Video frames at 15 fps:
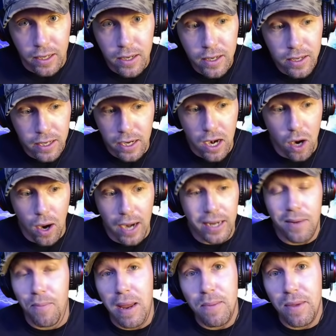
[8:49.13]
You know, I
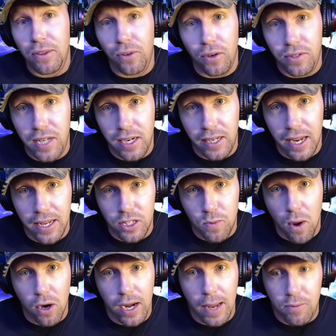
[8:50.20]
can maybe throw 10K in
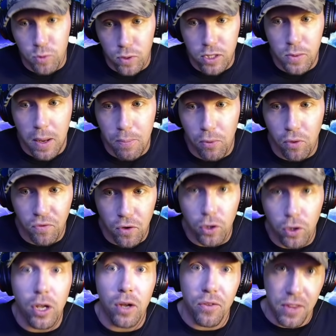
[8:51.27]
small caps once my
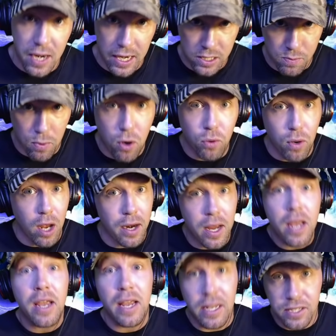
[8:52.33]
portfolio, the next bull run
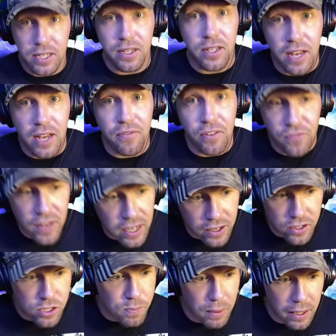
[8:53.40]
is in the seven
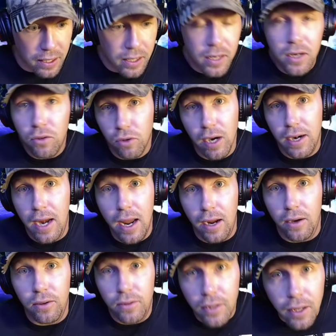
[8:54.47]
figures. But right
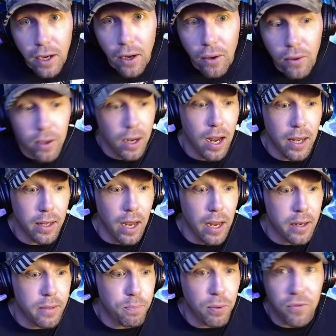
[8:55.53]
now, you know, I,
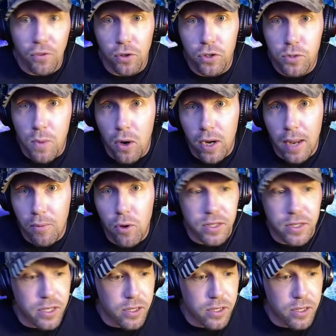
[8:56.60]
I prefer small cap coins.